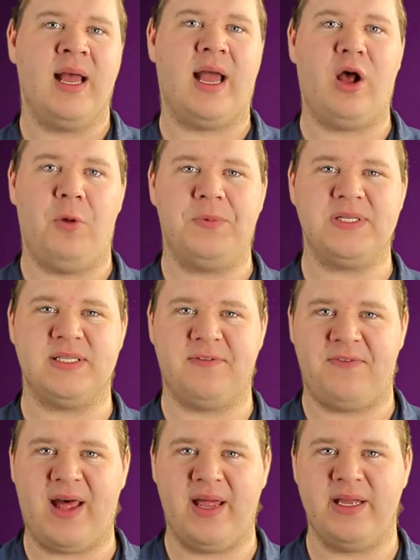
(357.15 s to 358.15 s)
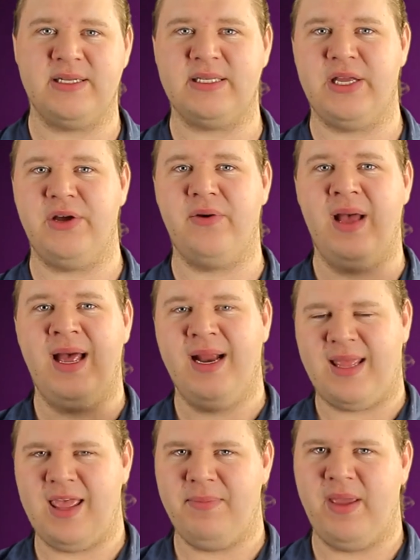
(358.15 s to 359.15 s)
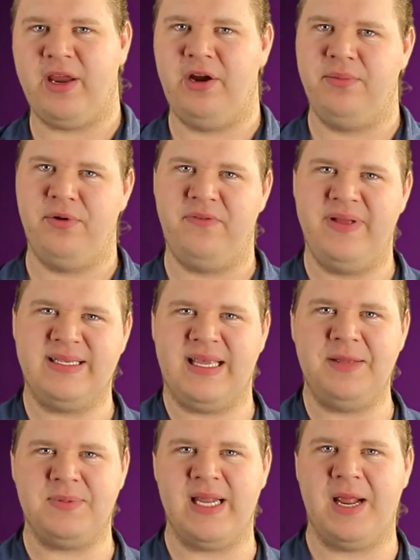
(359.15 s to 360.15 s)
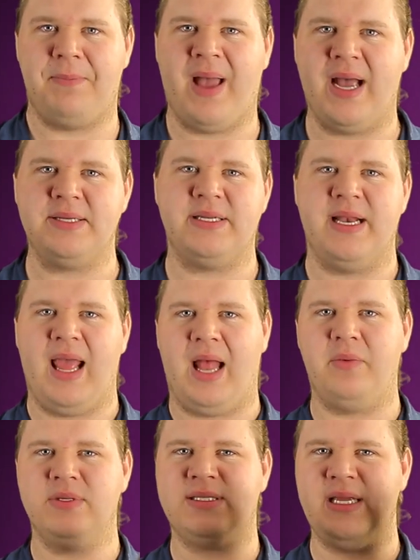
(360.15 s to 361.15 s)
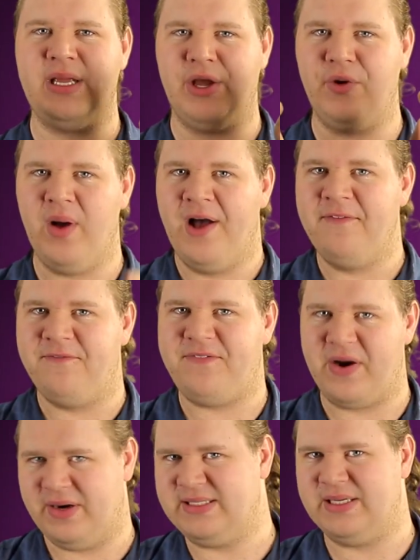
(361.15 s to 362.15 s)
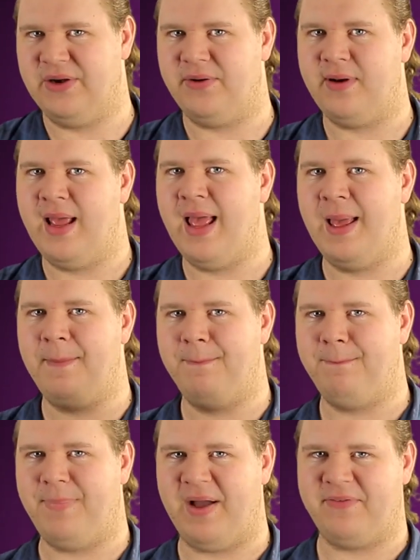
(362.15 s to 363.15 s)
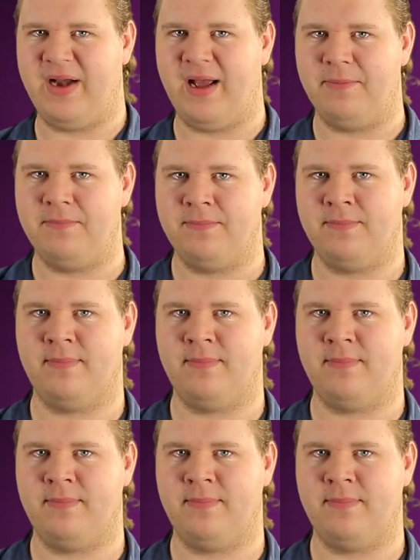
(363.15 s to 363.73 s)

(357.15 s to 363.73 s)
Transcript: I hope this is of value to you. Keep making your movies, keep staying passionate, and we'll see you very soon. Bye for now.